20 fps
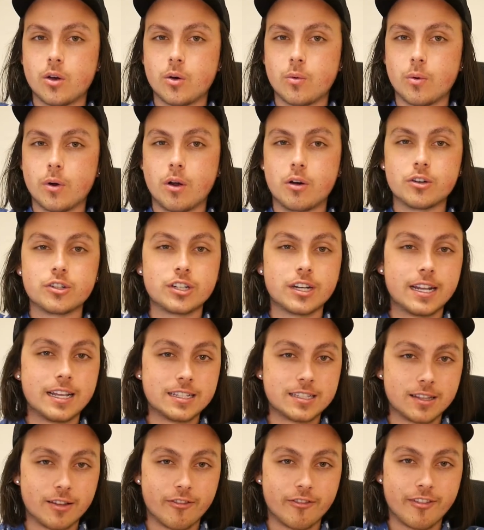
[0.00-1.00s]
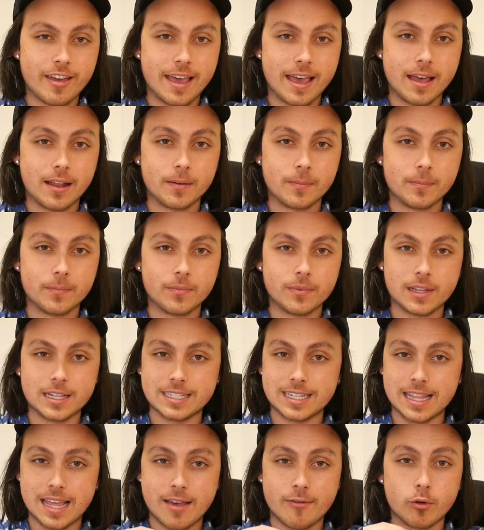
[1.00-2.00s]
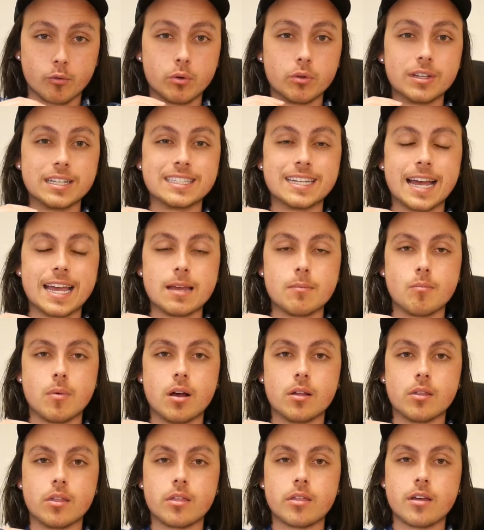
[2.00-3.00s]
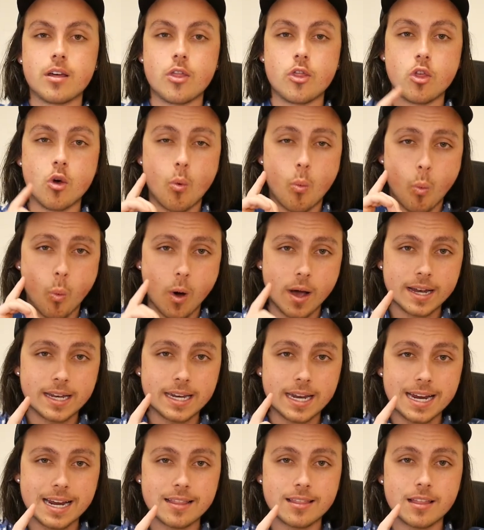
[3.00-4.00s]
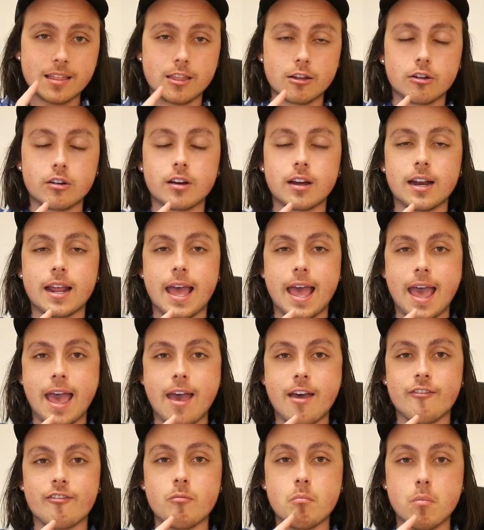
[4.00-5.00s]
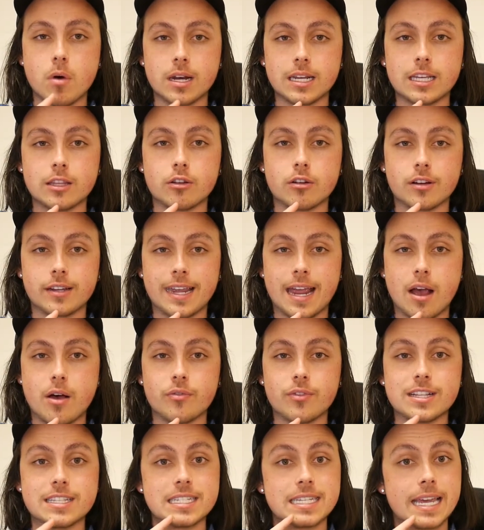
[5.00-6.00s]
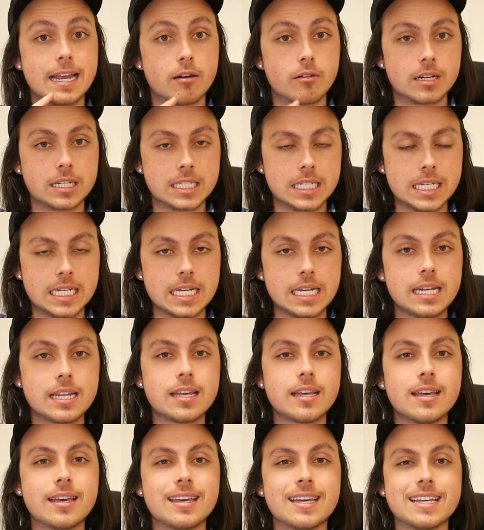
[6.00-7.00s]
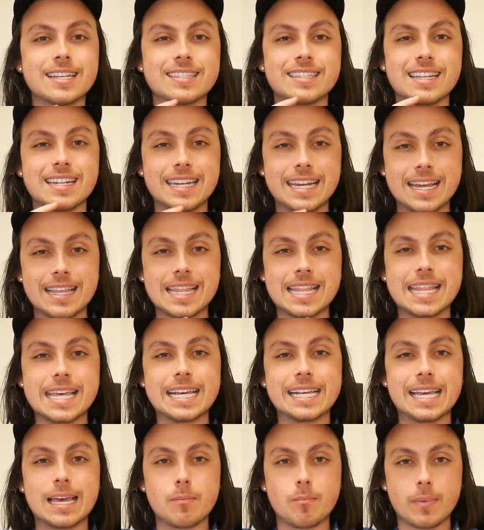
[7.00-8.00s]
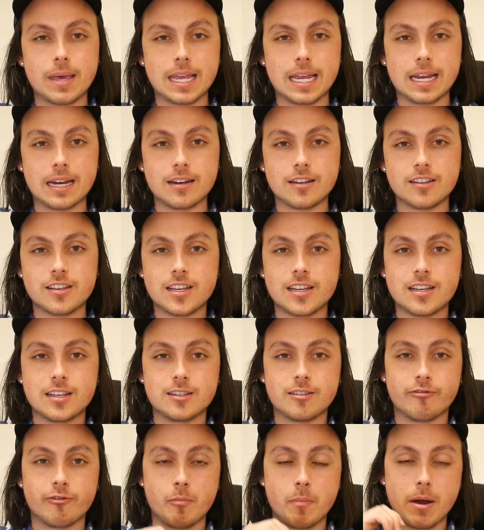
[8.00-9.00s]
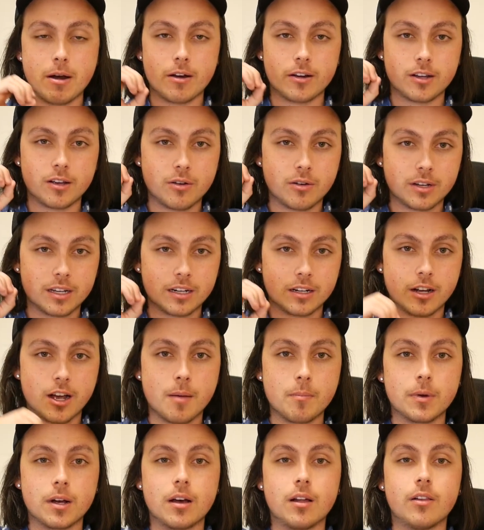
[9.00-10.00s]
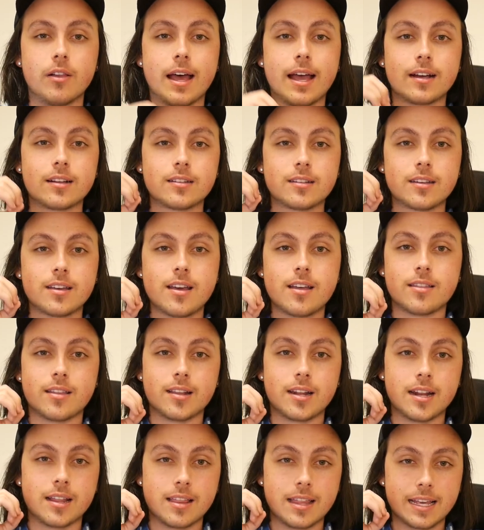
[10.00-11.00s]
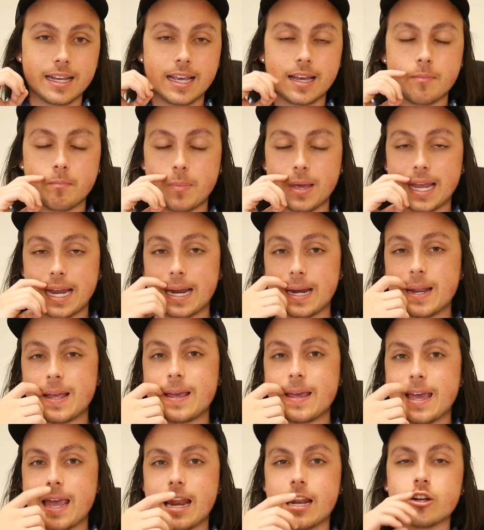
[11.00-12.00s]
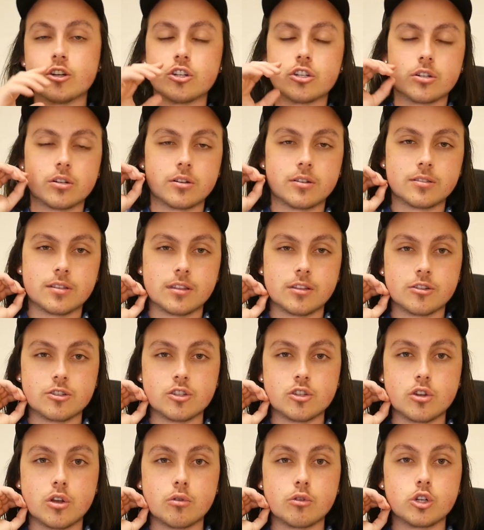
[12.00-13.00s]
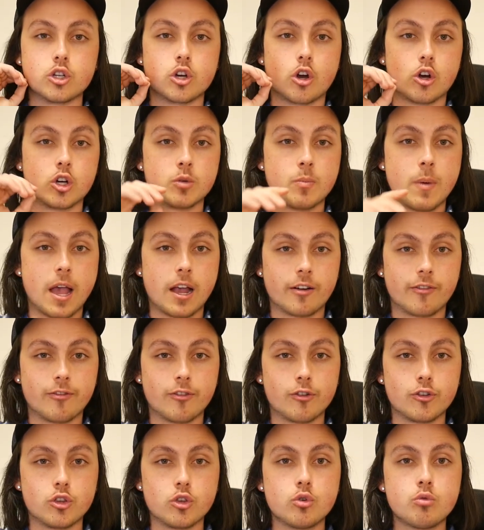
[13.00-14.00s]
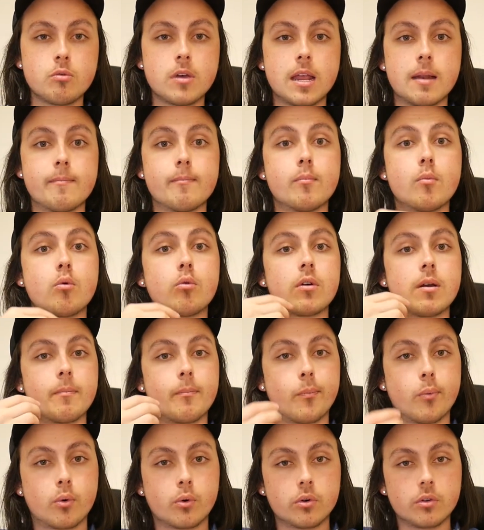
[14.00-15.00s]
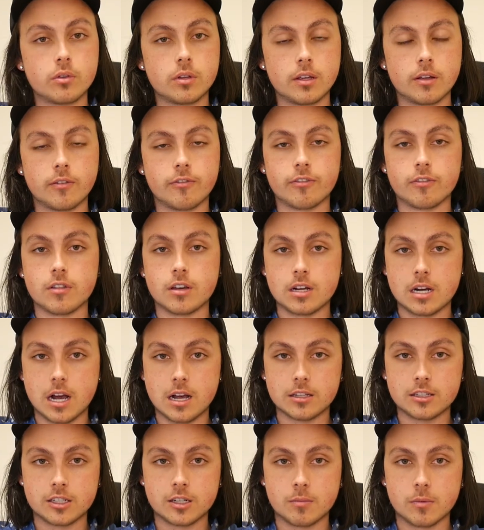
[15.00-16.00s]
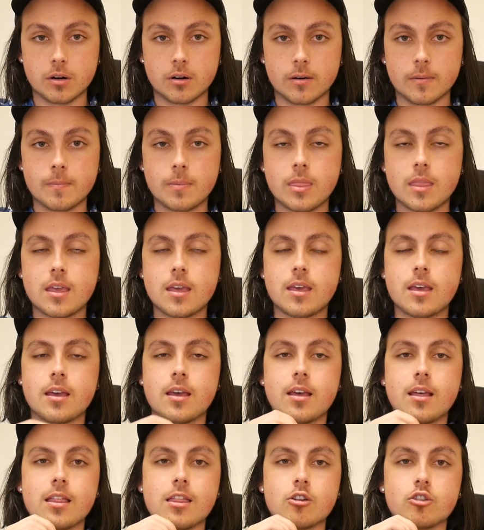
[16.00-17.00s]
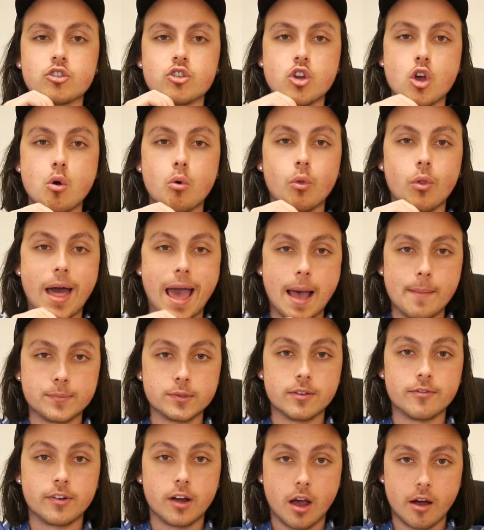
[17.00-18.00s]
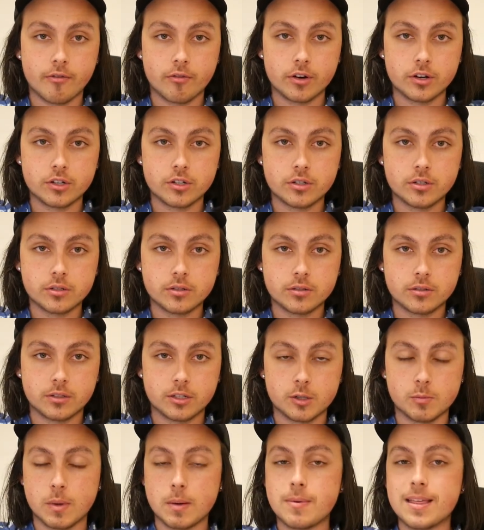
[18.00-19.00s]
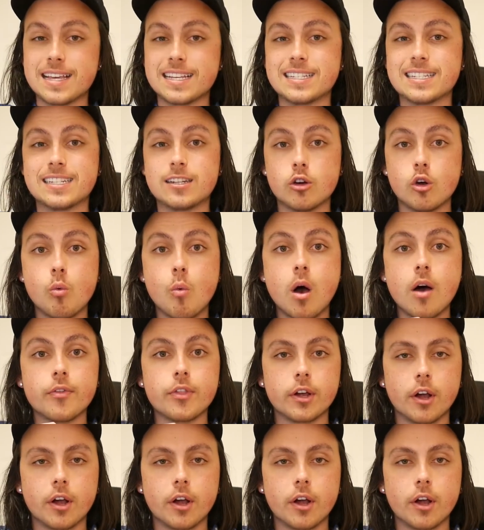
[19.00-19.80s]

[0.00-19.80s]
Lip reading: when all shit hits the fan, let's say they have a really tight month, the one day that they're going to have money in their account that's guaranteed is the day that they get paid. So if Americo can come collect the day that they get paid, it ensures that there's no chargeback for you, and more importantly for the customer, there's no lapse of coverage, because maybe they still want the